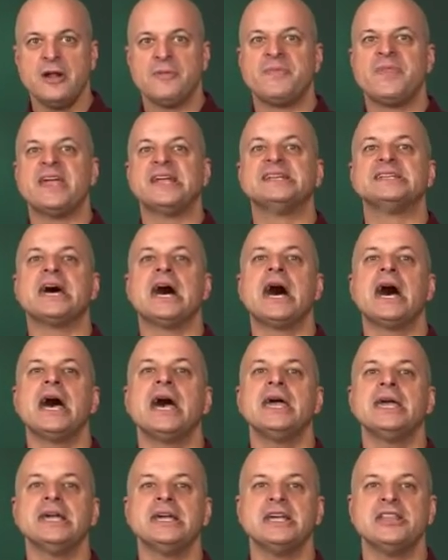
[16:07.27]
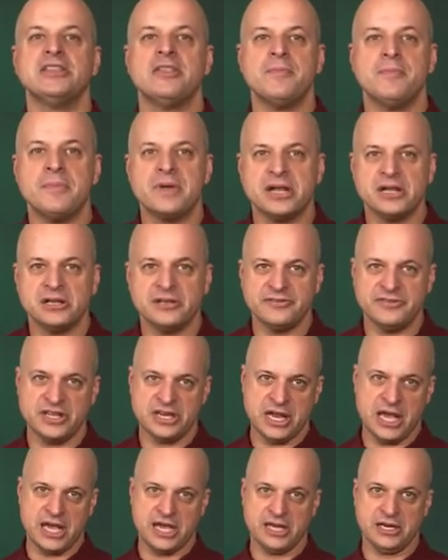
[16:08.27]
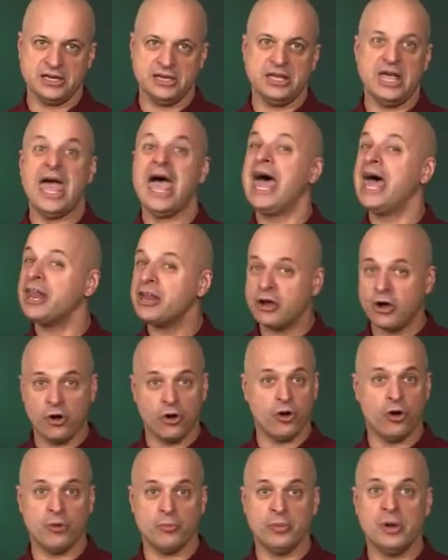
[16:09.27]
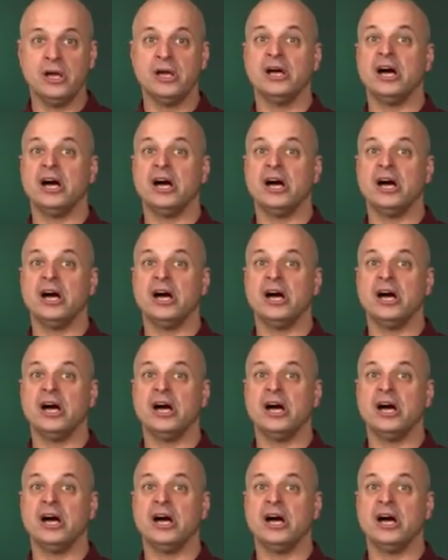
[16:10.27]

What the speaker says: They die in the middle of the night at home